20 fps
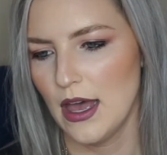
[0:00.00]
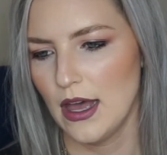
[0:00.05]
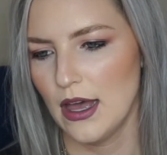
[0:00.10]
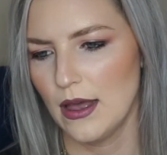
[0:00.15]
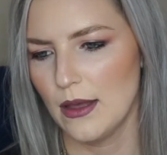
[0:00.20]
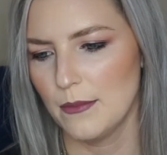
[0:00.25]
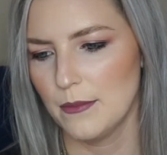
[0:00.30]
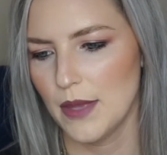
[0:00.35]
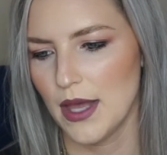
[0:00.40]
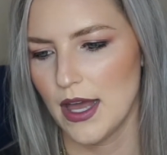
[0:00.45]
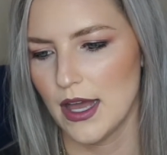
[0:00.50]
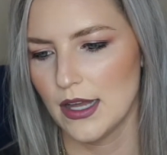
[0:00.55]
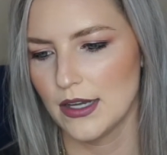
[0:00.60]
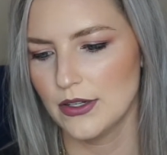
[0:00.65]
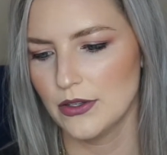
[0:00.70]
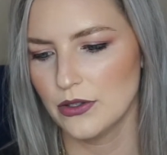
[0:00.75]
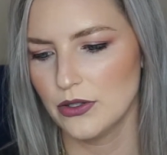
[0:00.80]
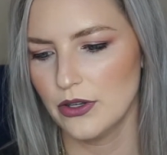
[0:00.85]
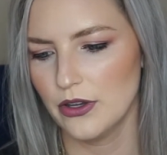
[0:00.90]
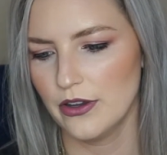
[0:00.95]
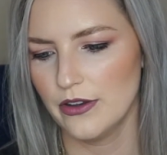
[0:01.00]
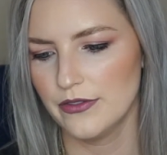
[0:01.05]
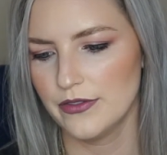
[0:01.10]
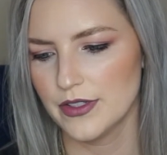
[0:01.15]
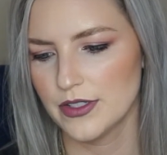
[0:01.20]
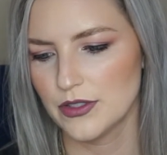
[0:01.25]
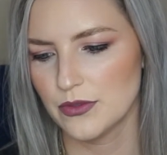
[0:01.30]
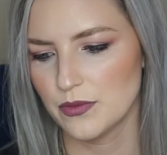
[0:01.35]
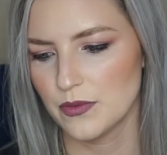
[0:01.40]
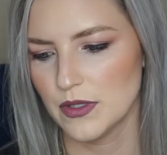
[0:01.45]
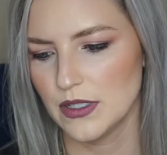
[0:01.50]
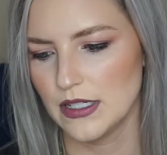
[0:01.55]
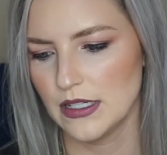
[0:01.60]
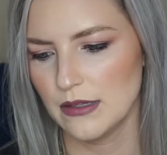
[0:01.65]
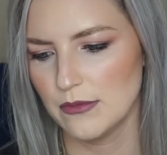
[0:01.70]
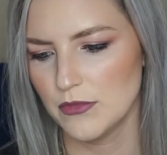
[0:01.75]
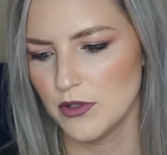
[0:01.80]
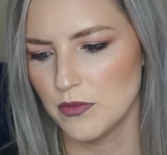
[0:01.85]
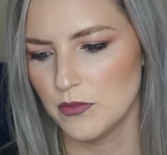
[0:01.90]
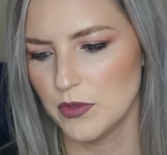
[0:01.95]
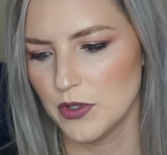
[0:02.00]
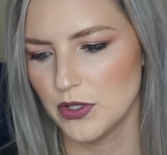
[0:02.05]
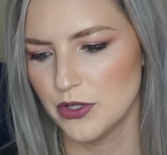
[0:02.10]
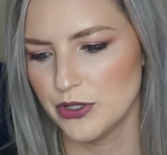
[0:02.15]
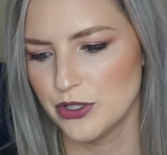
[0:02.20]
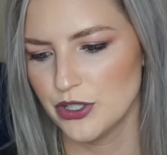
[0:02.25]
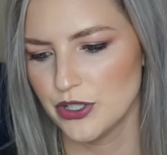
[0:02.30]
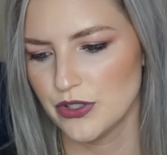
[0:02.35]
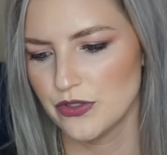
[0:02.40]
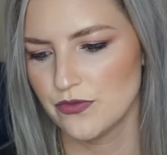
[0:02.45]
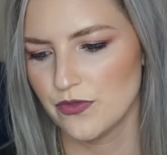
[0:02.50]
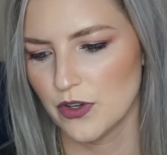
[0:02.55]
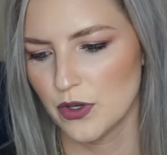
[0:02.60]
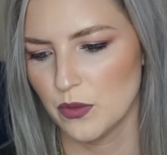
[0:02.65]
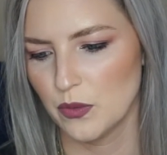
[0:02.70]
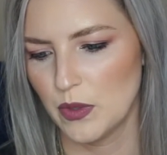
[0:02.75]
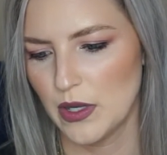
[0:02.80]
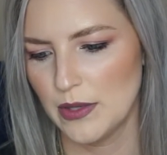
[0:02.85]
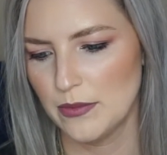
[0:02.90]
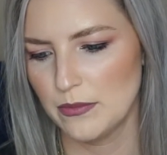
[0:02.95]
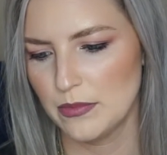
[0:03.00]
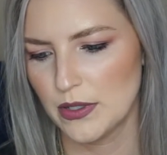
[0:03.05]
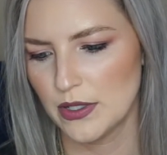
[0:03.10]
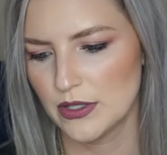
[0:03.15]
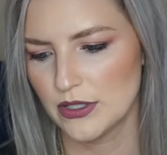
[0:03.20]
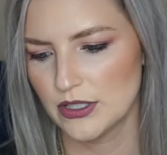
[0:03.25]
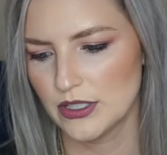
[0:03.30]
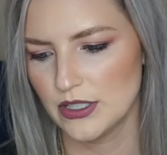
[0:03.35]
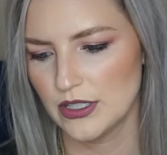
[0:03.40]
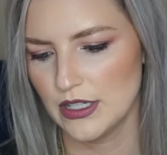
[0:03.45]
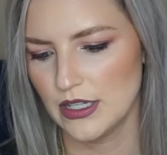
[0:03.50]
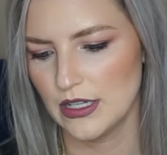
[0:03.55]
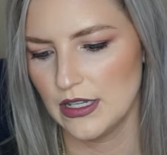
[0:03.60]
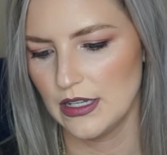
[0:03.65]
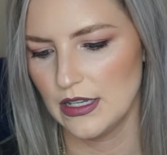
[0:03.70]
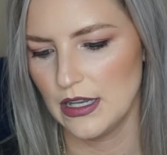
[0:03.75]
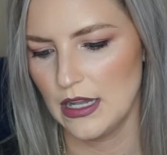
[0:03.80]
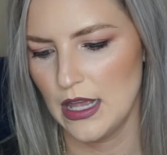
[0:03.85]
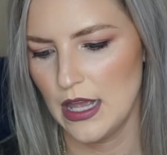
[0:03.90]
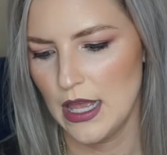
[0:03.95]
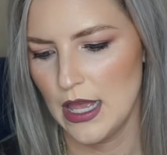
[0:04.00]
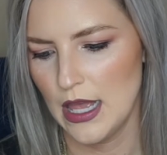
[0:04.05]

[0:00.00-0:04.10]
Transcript: I don't know if it's redeemable just for one person,